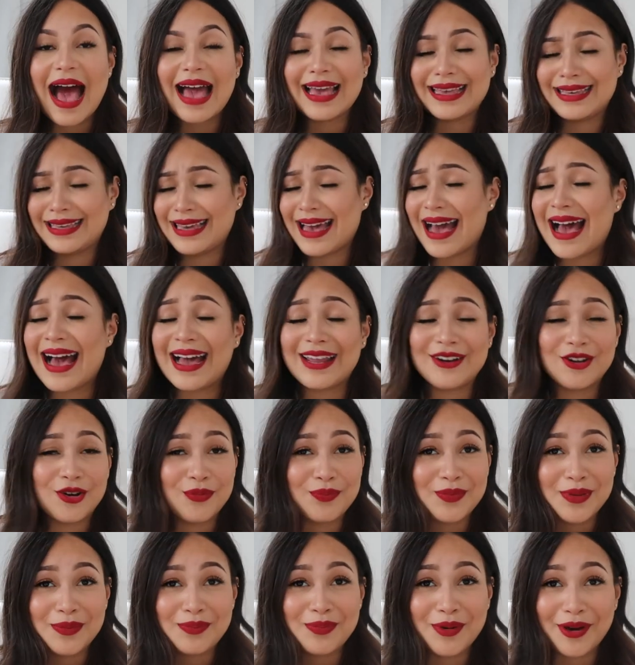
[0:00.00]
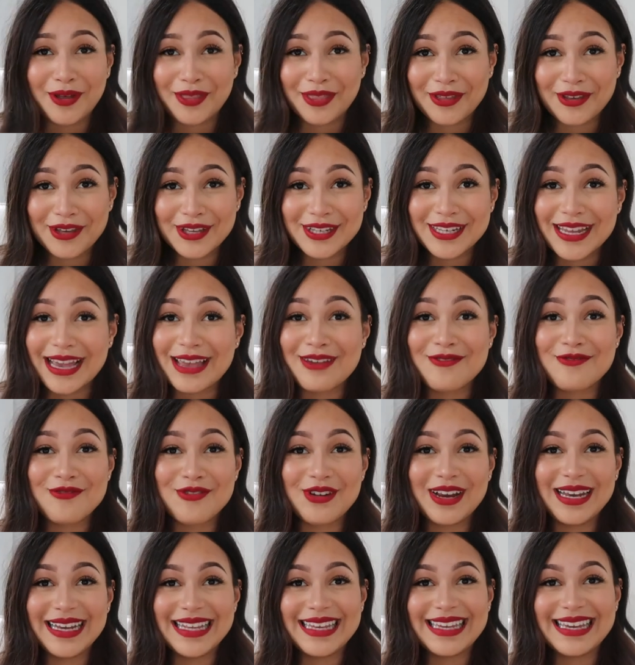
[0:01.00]
I cannot be bothered. I
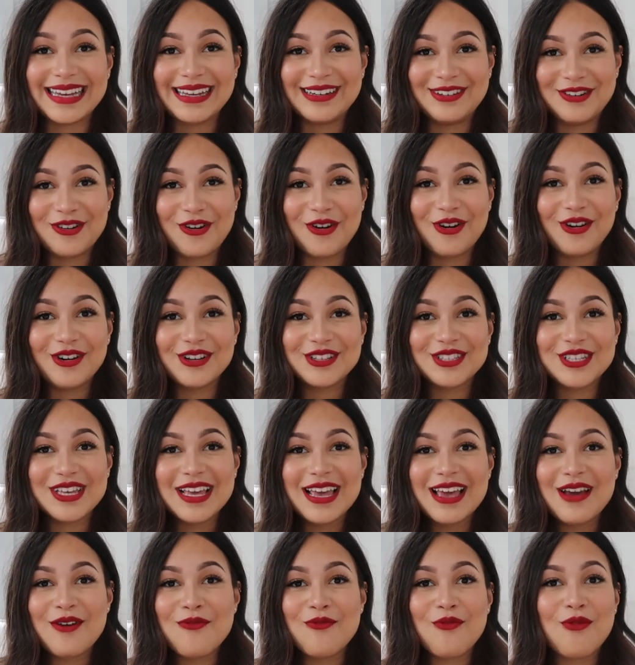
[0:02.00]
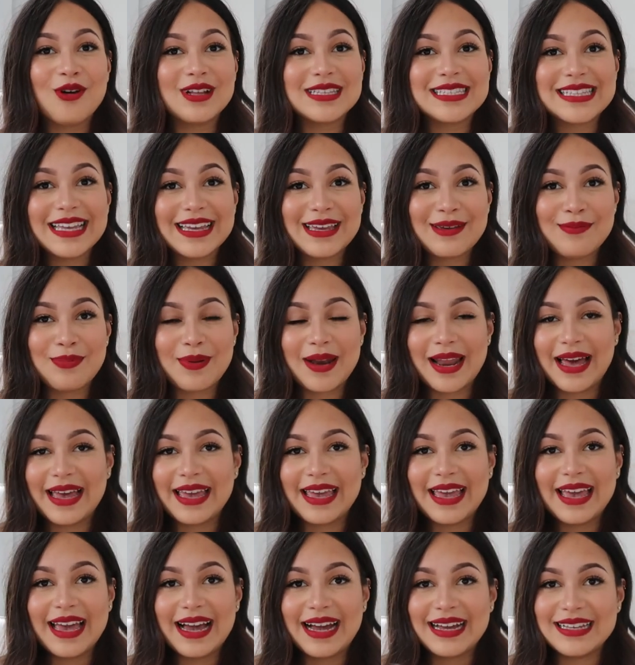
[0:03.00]
really cannot. Once I
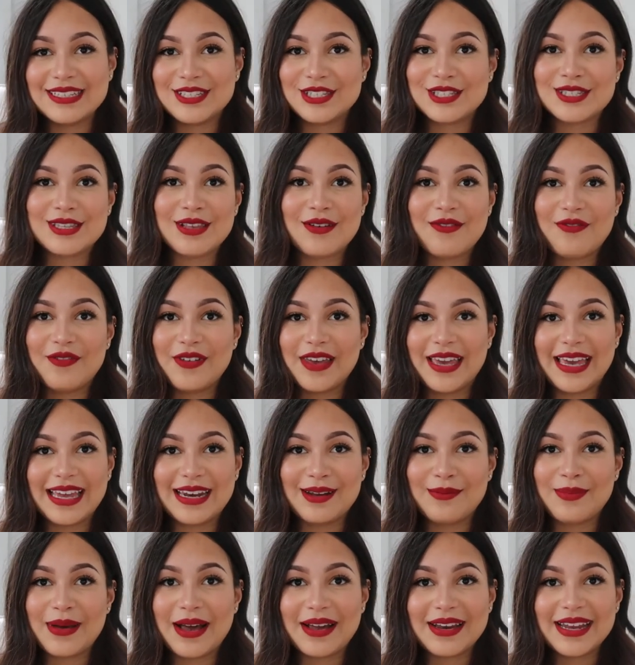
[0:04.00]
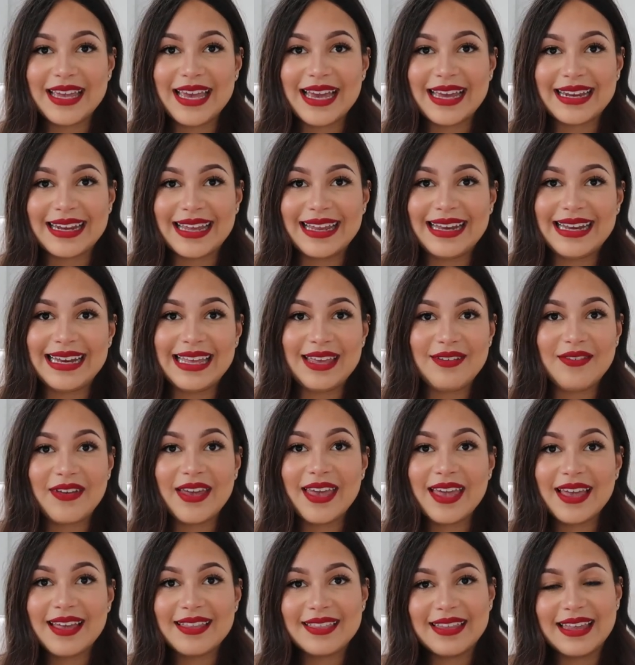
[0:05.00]
apply it, I just forget about it and I leave
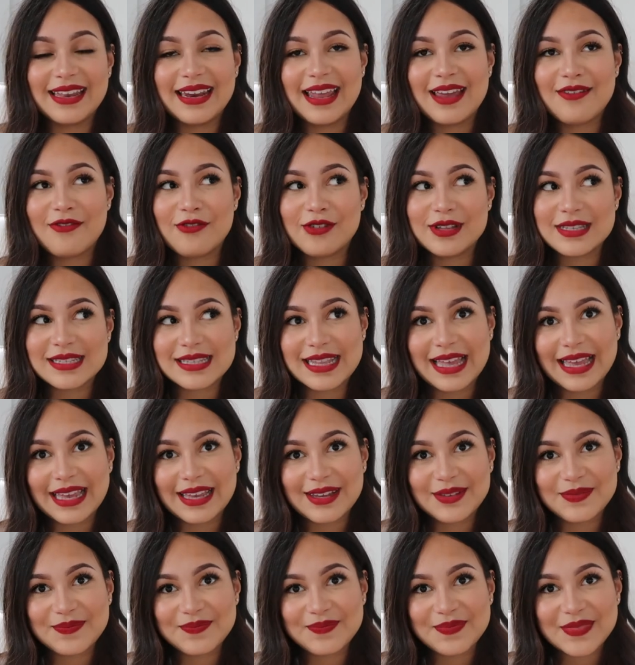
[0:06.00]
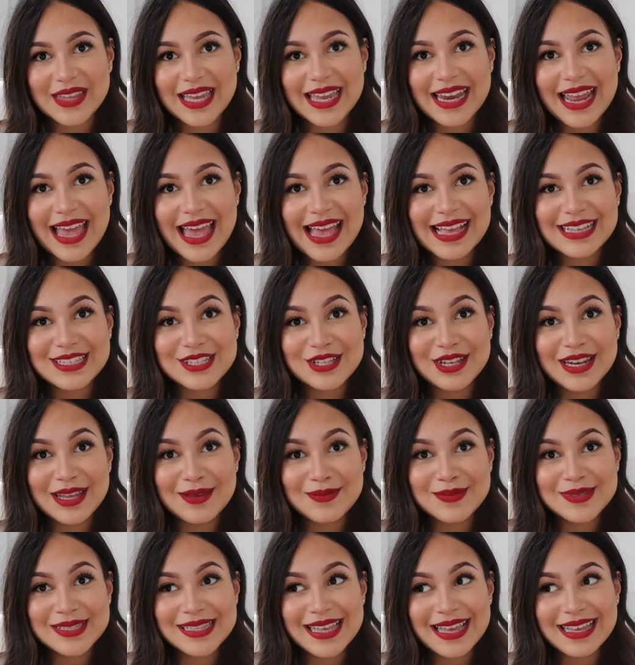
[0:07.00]
it. And then everyone's like, Ines, your
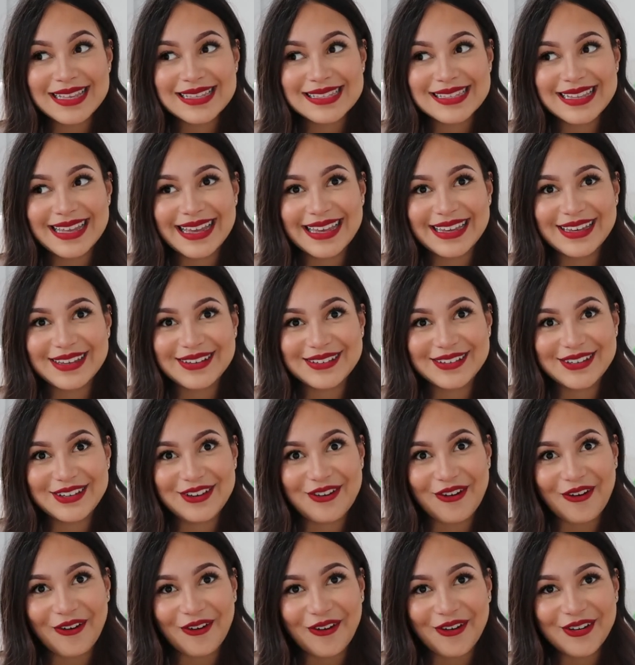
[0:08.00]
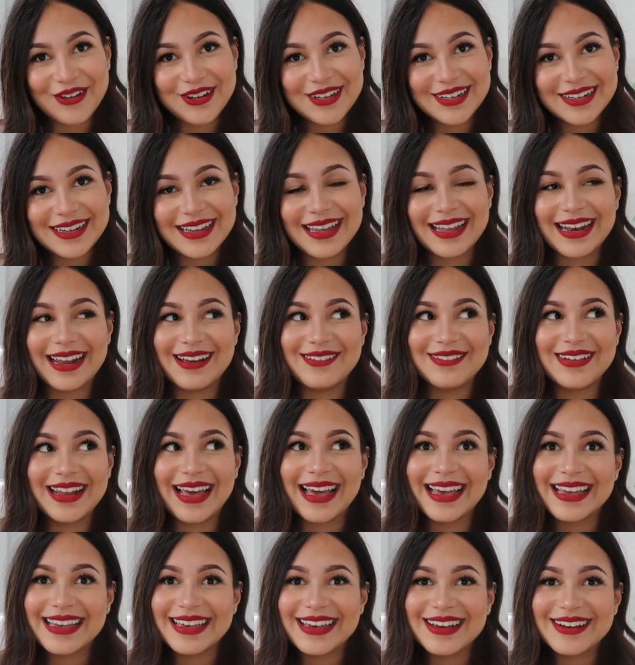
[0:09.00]
lipstick's like gone. And I'm
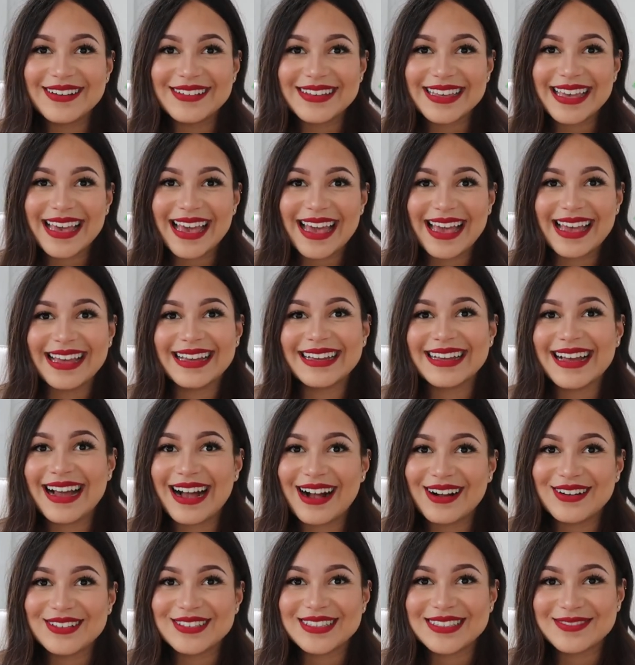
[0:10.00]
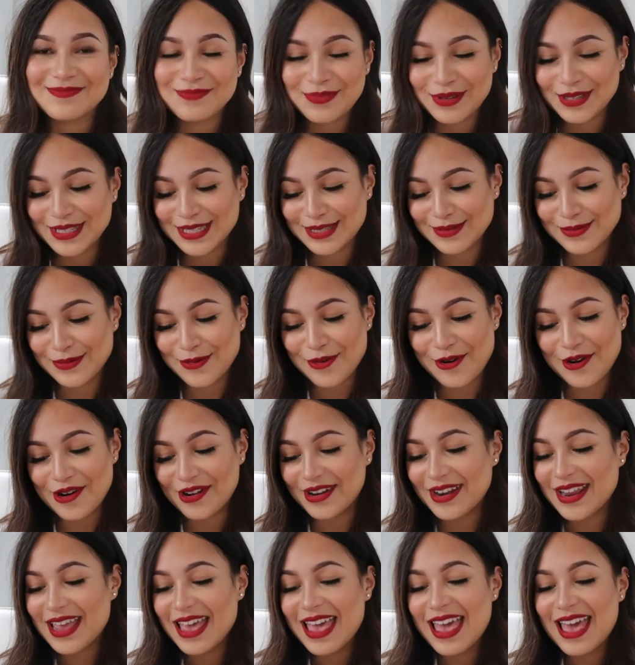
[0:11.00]
like, oh yeah, I'll put some
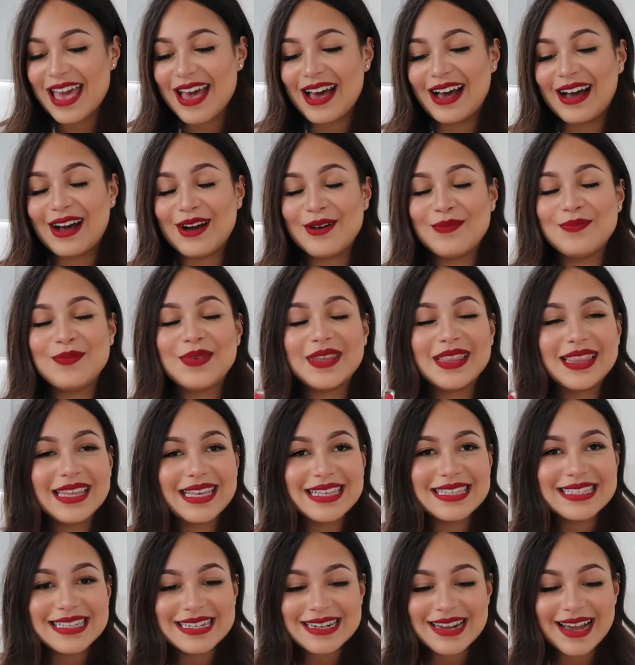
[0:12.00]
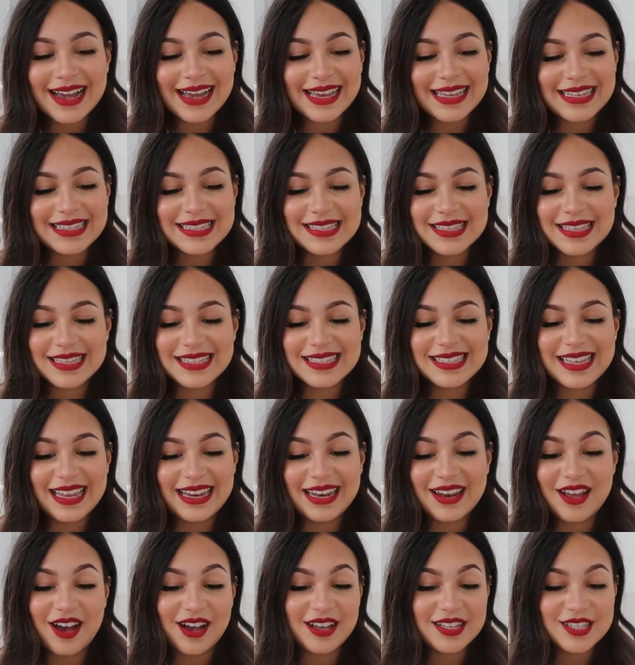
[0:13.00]
more on. But these are nice because they
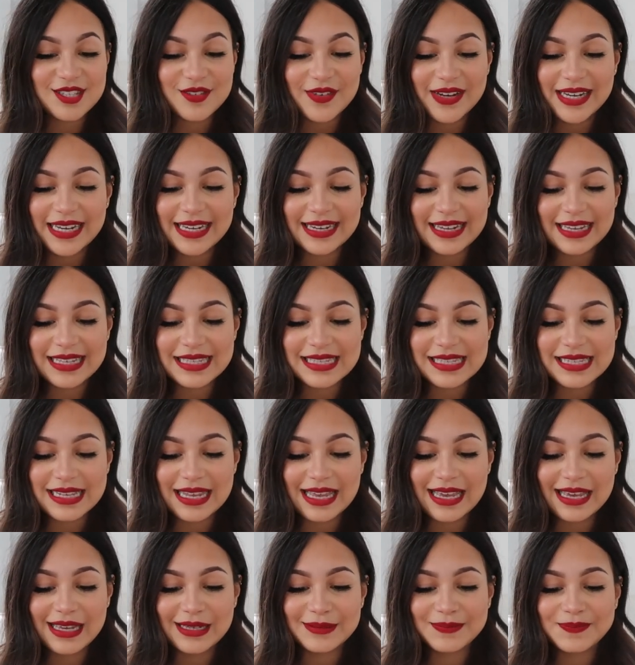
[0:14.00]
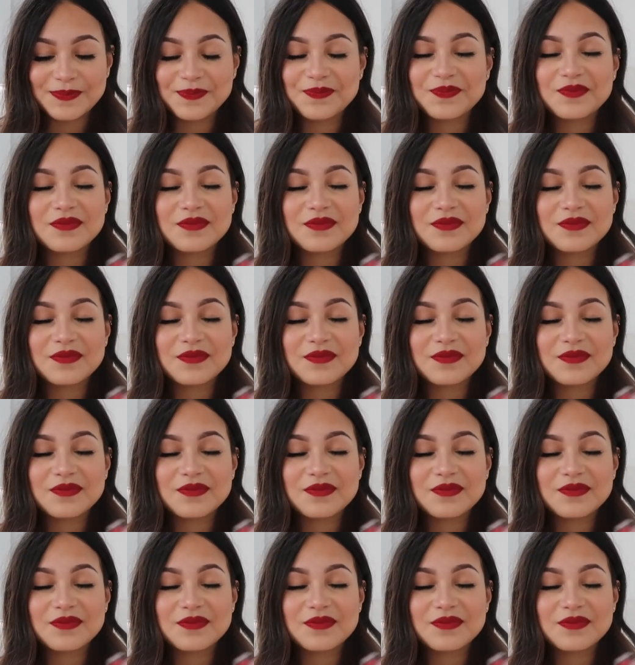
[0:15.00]
last really nicely.